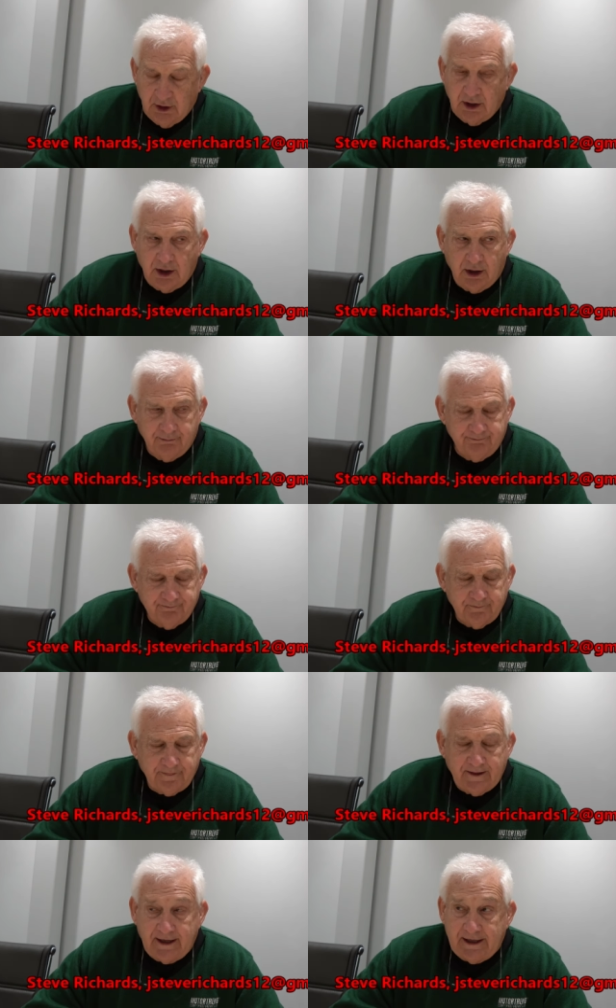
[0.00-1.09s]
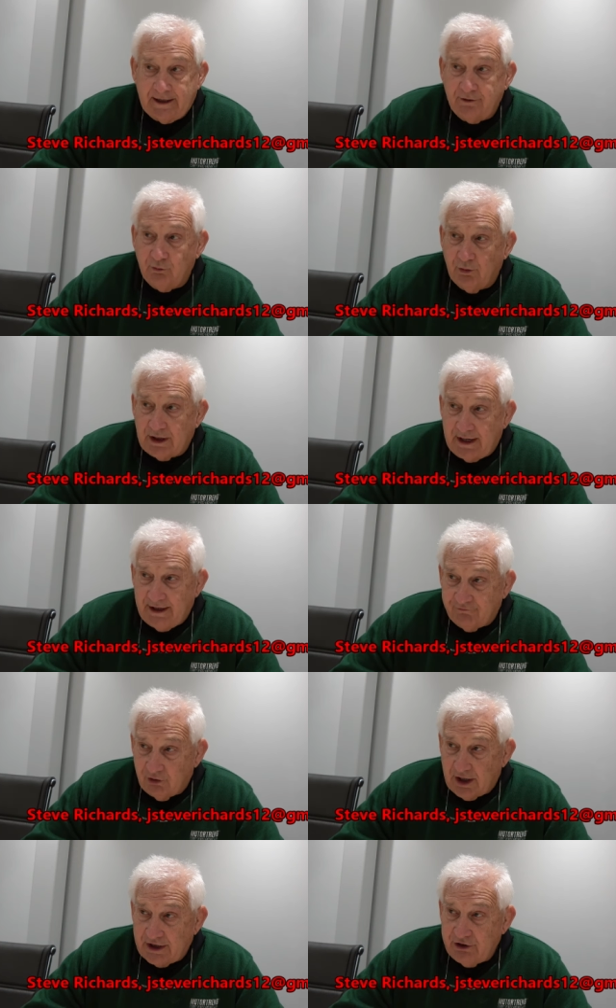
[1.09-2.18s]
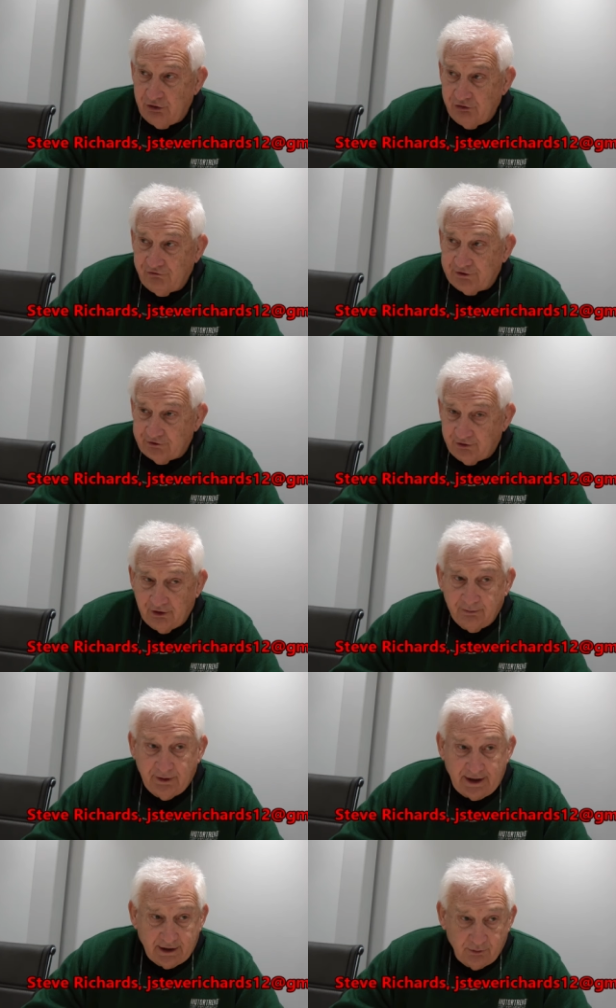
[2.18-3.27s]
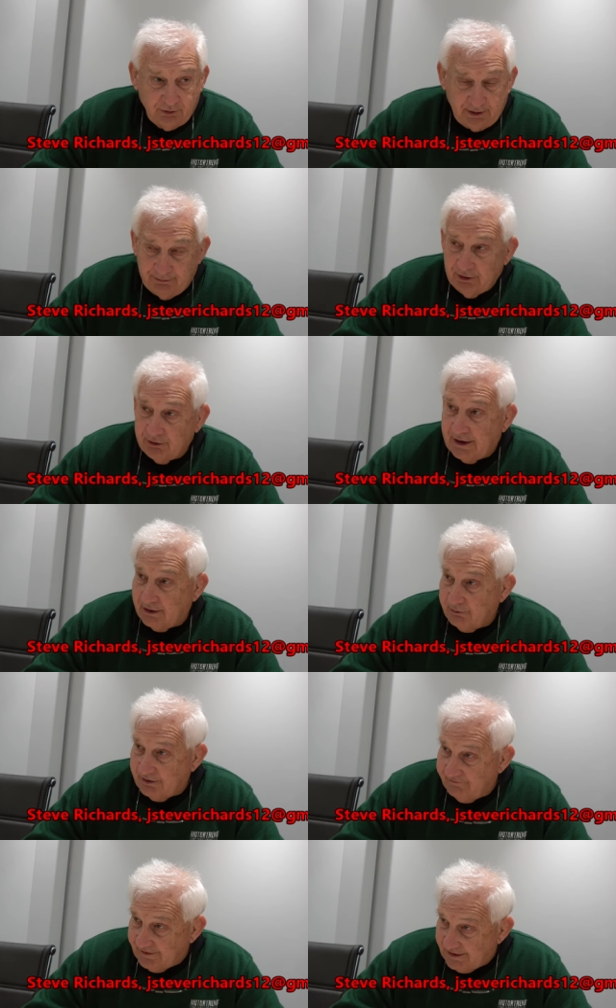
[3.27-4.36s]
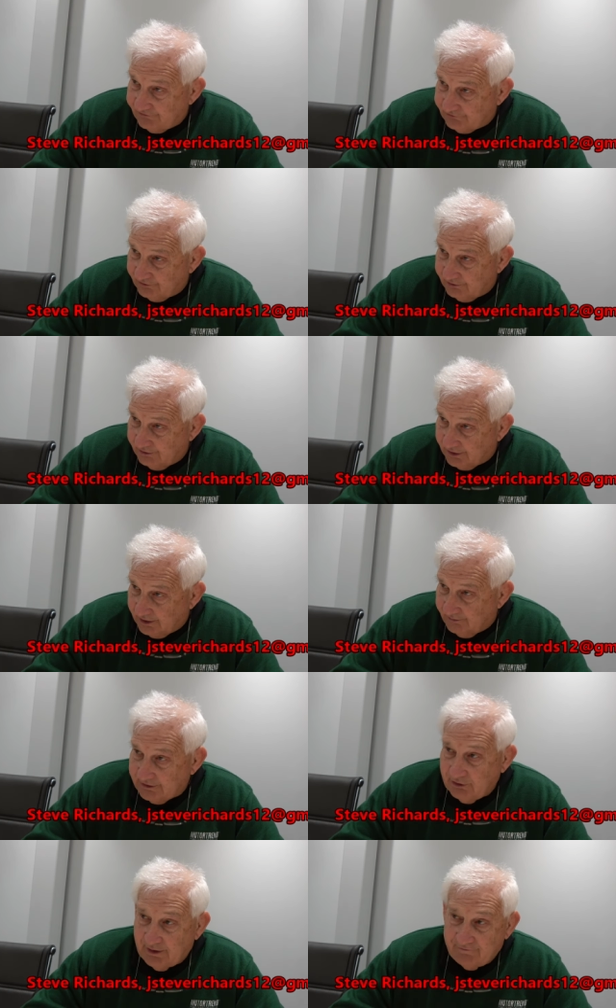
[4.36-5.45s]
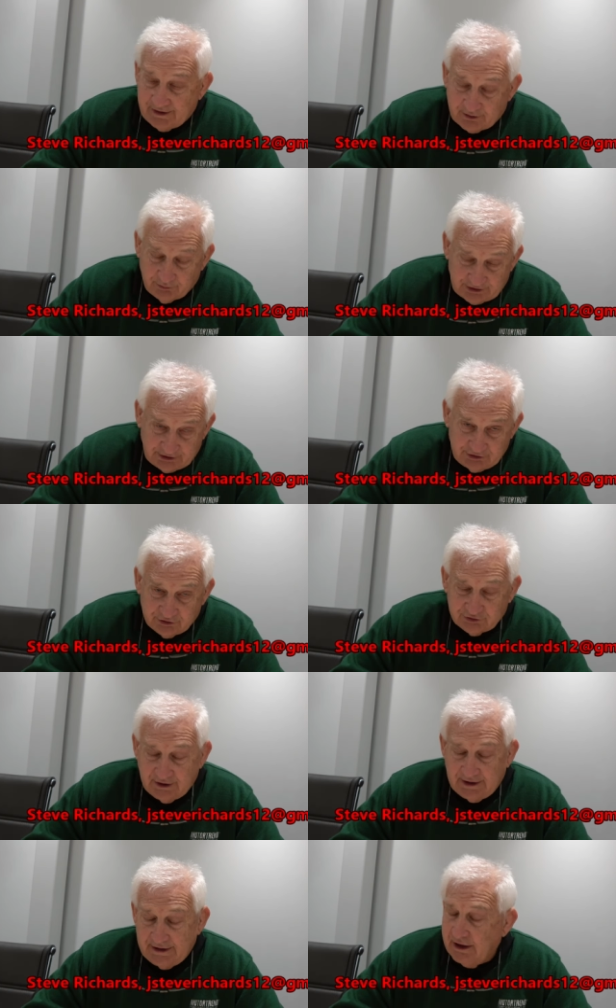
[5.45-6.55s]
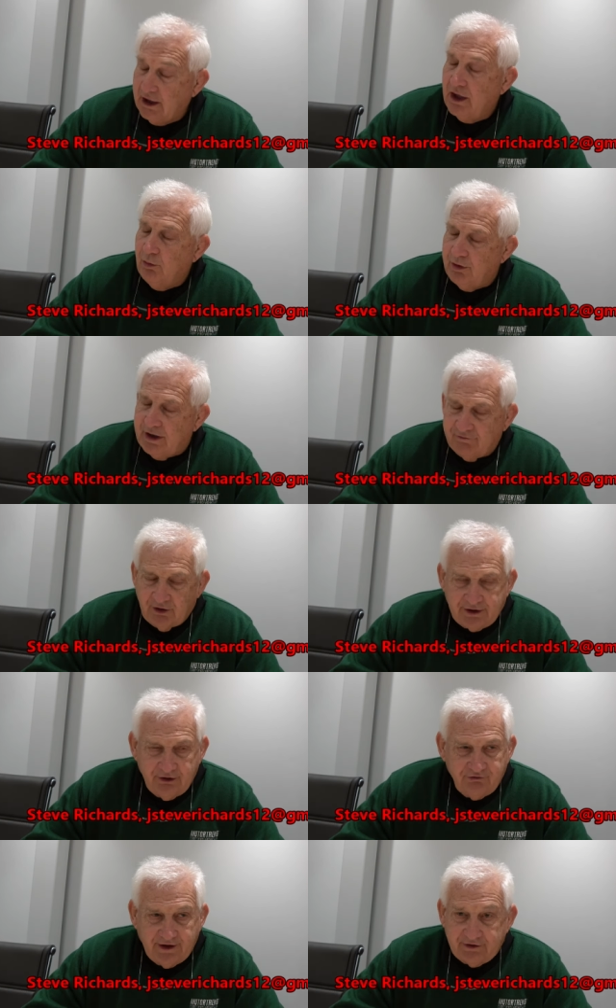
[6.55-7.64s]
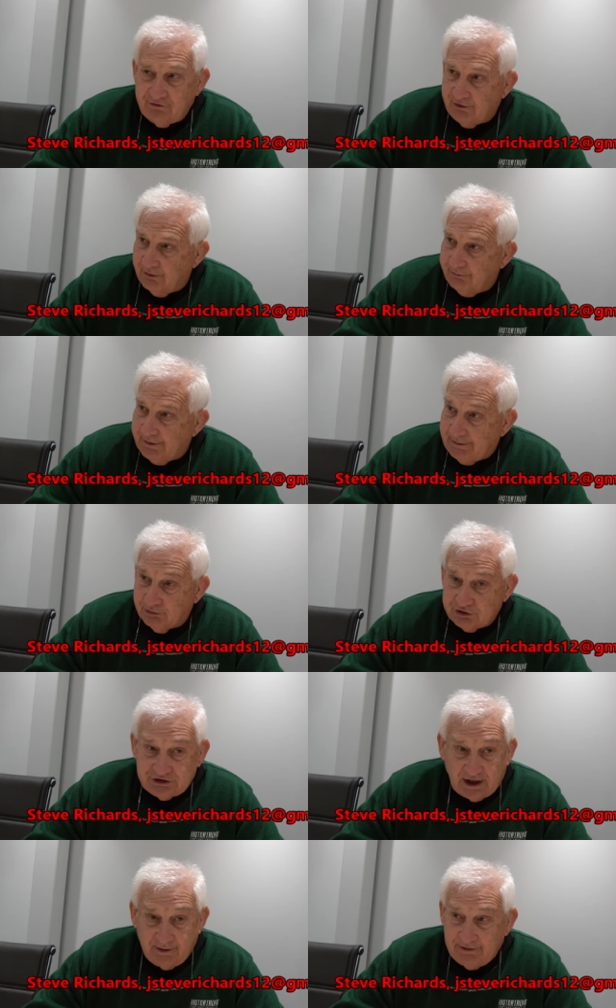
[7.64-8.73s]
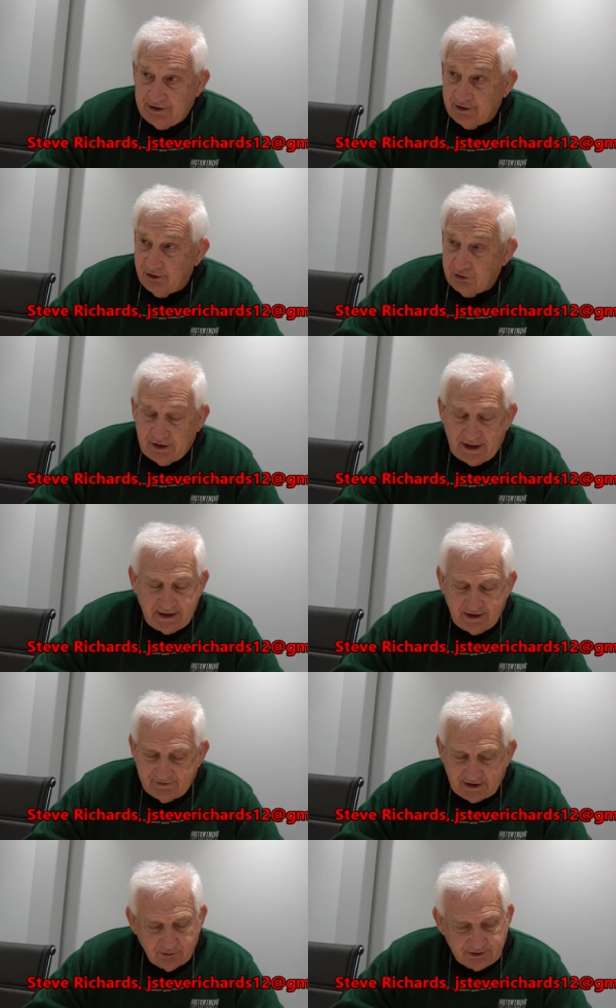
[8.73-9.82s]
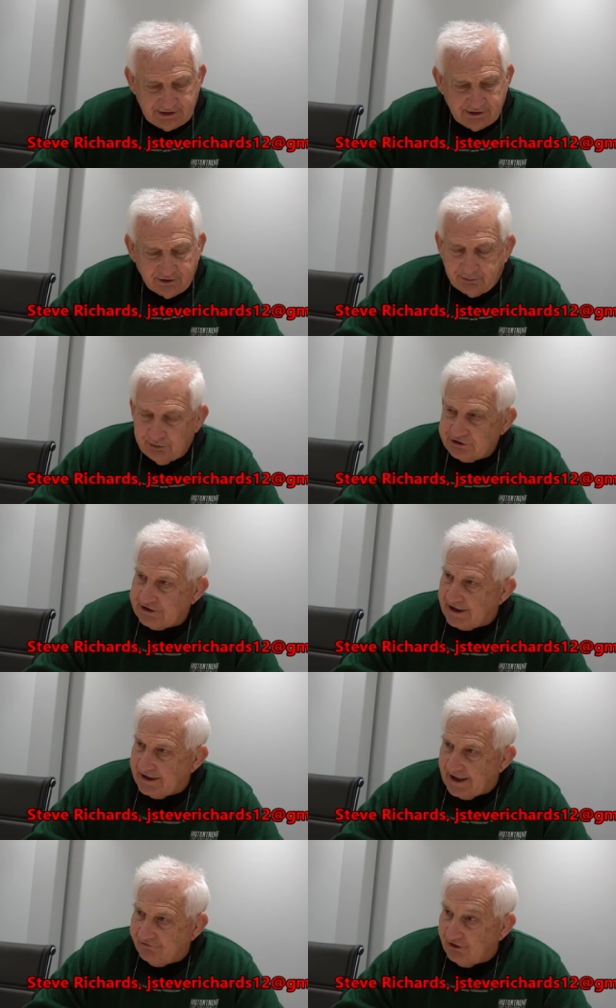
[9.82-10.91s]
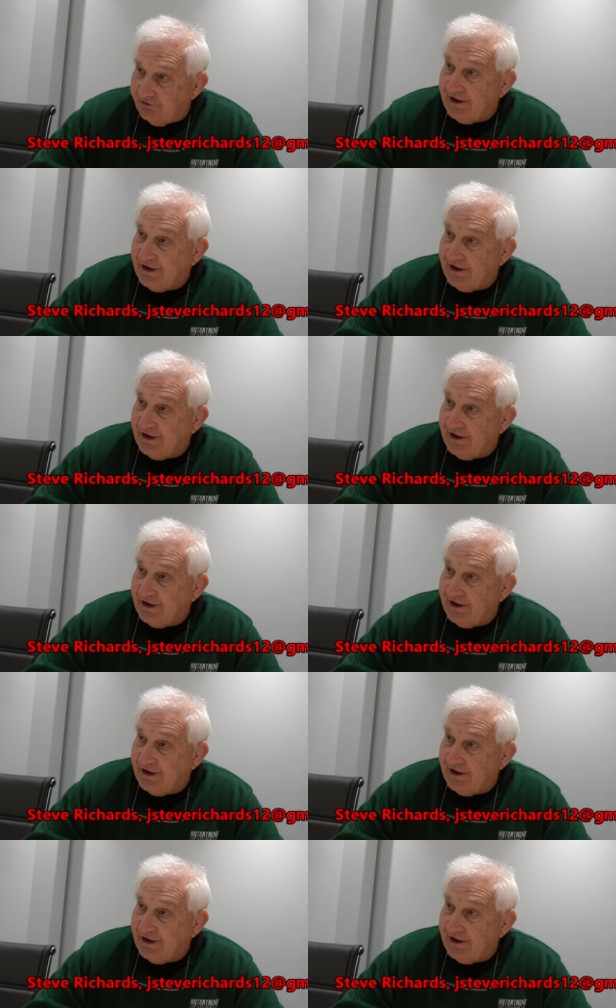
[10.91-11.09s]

Um, and whenever I use the term equity, build equity faster, um, you have equity in your trade, whenever I use that term, people chime in and go, you can't have equity in a depreciating asset.